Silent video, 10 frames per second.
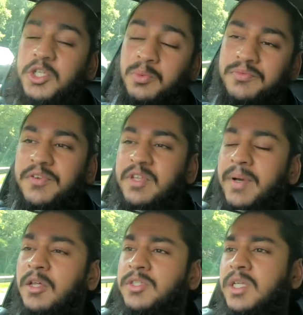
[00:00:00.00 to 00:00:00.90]

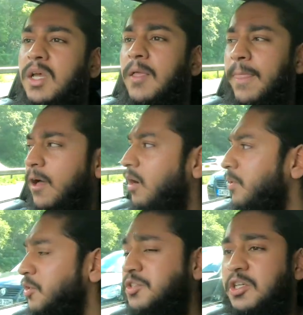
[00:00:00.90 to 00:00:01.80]
£50, a
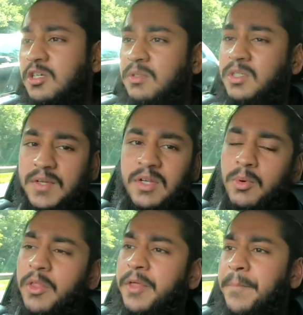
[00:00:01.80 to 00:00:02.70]
new steering wheel, definitely
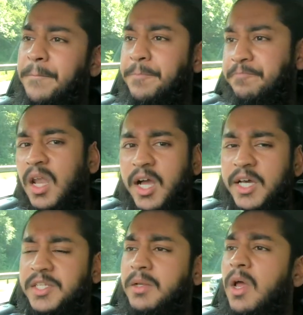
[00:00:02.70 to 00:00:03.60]
worth it. And like I
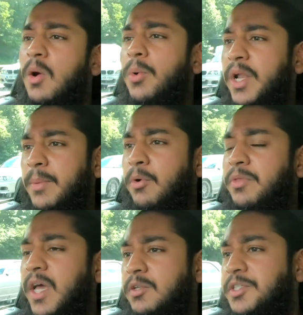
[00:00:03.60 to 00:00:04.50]
said, when I bought
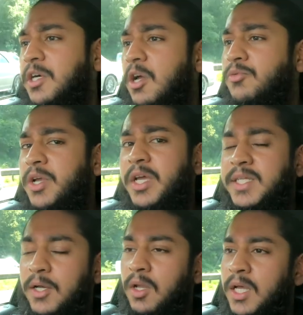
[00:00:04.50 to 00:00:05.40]
the LCI rear
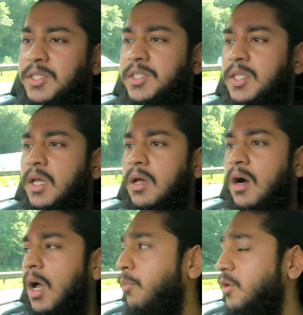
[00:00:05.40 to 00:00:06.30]
tail lights,
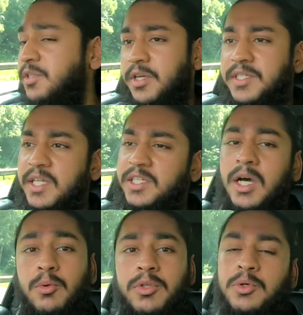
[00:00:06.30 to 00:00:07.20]
I bought socket sets. I
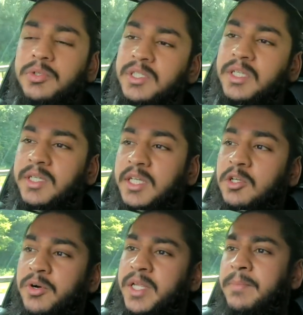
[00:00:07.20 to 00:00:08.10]
had all the tools needed
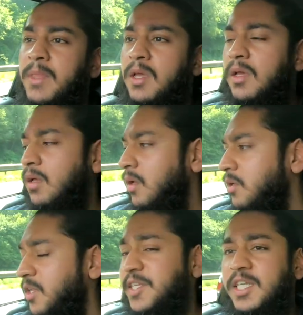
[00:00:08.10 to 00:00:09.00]
already.
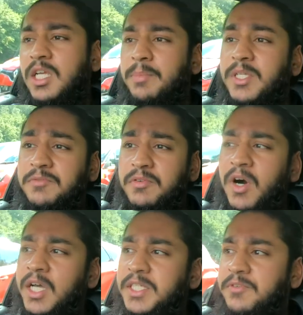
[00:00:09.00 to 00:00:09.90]
So that's actually a piece of
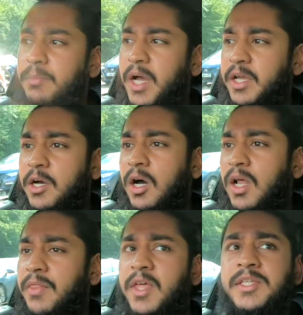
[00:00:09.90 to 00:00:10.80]
advice. If you're buying a car
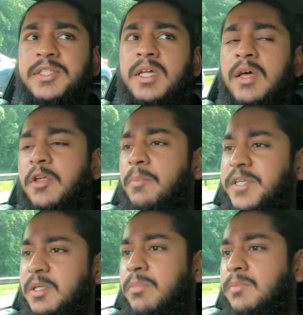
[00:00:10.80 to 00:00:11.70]
like this, there are
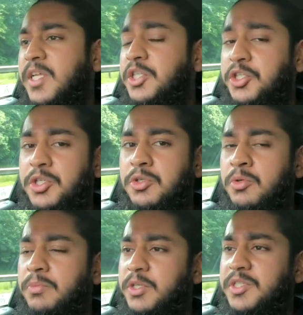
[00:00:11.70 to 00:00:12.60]
bits and bobs that you should
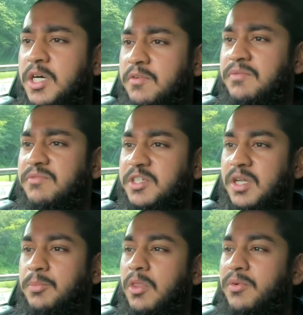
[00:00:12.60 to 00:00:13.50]
do yourself. For
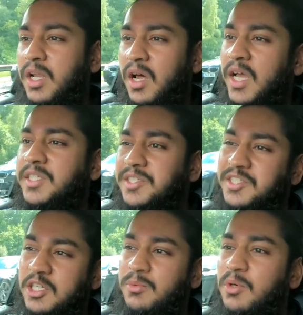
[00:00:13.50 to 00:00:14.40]
example, the rear lights, the
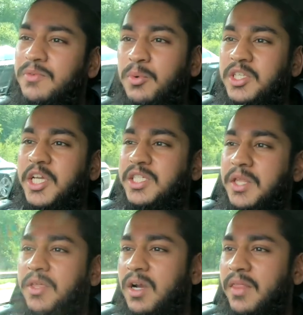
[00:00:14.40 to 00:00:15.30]
steering wheel, if to change
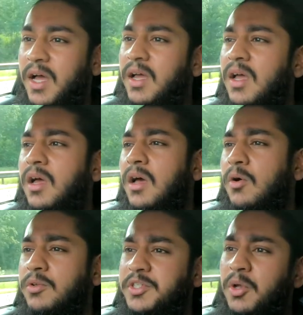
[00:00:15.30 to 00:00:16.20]
anything like that.
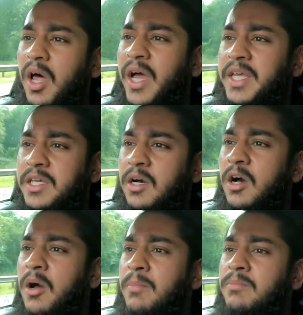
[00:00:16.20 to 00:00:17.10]
Also, like
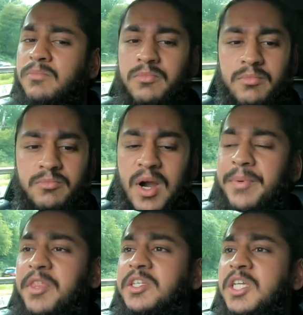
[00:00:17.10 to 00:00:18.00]

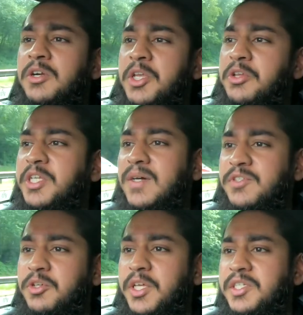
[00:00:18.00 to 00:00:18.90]
wrapping the interior, you need to have a
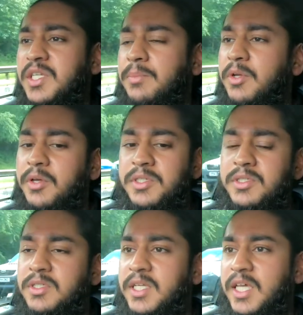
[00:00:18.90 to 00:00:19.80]
socket set, because
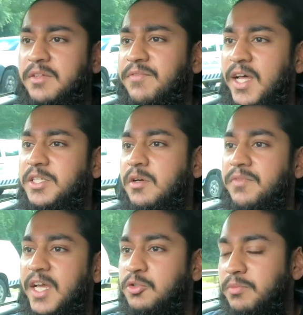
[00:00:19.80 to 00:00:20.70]
to get the fans off
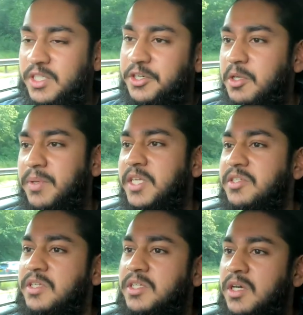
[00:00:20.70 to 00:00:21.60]
the actual interior piece,
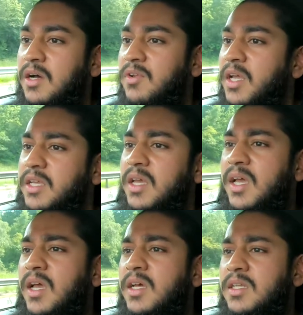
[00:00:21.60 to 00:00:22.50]
you need to have like
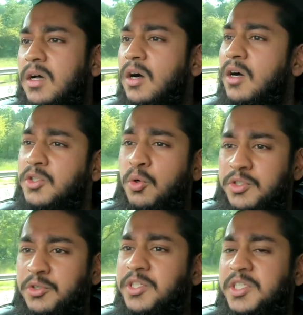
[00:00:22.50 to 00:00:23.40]
torque
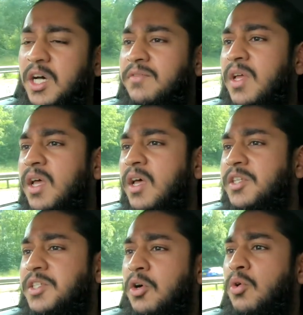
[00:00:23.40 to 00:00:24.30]
screws and stuff.
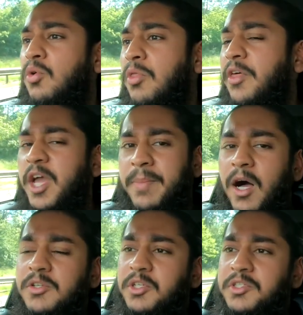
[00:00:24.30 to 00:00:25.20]
So £30
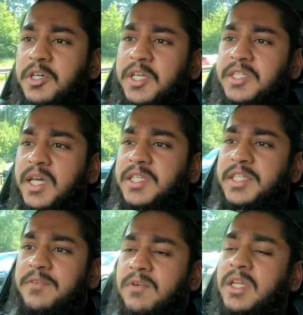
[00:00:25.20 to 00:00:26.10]
on a socket set is
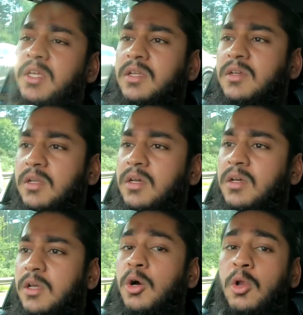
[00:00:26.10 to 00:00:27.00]
definitely going to
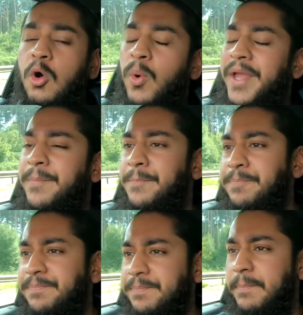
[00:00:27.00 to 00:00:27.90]
go a long way.
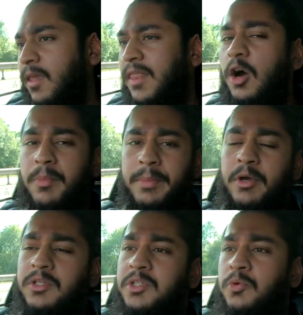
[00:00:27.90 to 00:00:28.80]
And that will bring me
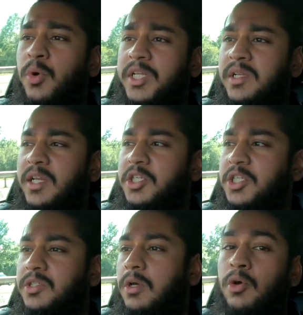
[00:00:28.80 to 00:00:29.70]
on to what it's like to
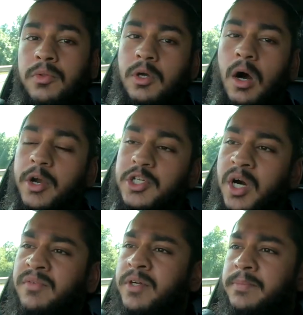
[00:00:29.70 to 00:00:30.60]
just own the car and
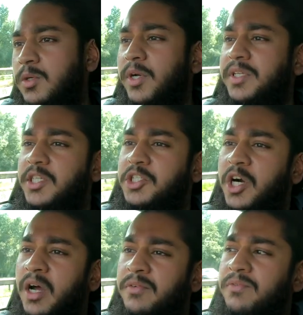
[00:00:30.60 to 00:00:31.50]
drive it. So what it's like to
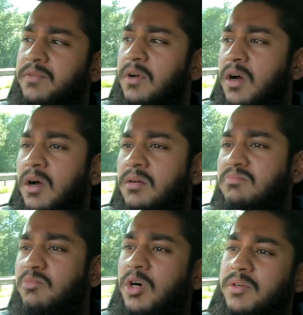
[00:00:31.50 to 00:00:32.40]
drive,
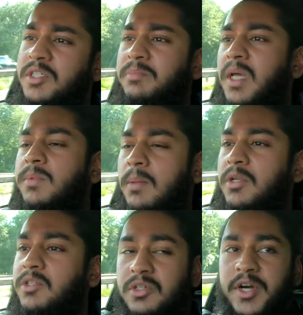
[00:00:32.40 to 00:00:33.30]
well, it's a
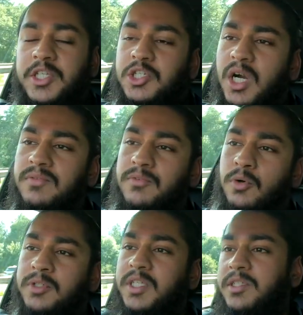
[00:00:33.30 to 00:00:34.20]
BMW. It's great to drive, of
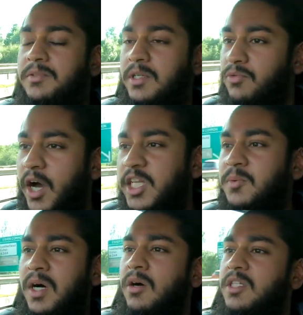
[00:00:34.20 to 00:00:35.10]
course. It rides
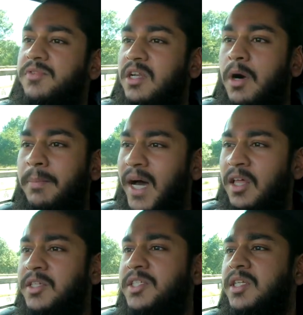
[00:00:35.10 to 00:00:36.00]
well, it's very well
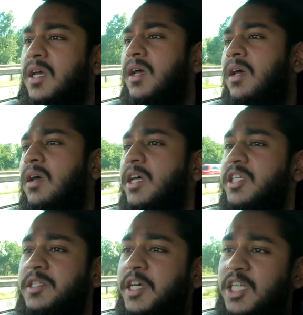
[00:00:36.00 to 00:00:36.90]
balanced, it
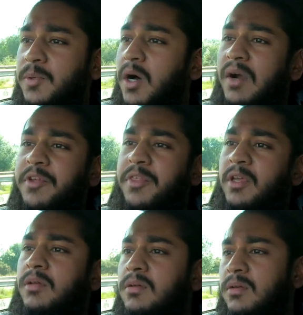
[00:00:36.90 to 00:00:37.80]
steers well, everything.
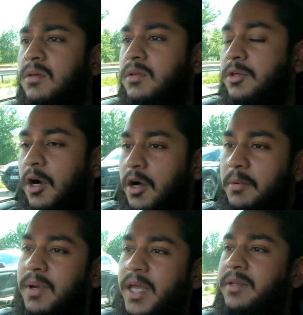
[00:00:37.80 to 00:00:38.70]
You can't
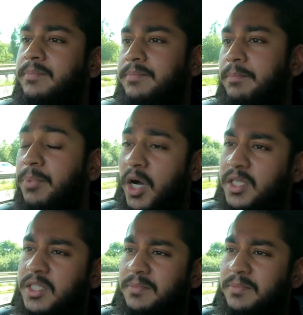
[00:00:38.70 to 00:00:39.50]
complain. But